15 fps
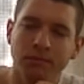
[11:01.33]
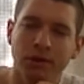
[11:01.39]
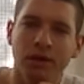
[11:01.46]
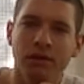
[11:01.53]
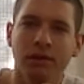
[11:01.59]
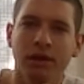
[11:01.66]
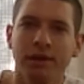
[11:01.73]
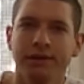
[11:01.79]

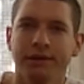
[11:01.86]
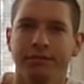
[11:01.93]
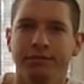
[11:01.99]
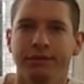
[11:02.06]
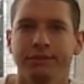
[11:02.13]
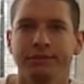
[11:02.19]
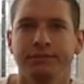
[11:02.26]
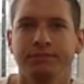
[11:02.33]
Not a lot of
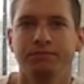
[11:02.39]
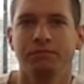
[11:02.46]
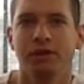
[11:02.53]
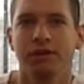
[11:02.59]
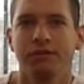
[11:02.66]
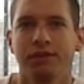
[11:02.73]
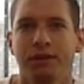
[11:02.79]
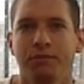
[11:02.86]
difference.
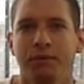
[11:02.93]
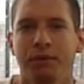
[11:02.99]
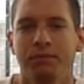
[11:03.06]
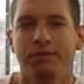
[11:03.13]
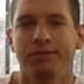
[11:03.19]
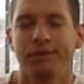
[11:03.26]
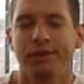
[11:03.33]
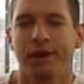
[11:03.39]
Tastes like pretty
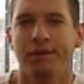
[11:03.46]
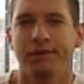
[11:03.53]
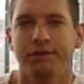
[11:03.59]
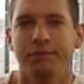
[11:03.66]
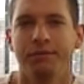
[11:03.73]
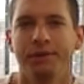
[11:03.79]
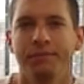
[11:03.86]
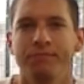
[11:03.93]
much a carrot
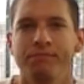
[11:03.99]
to me.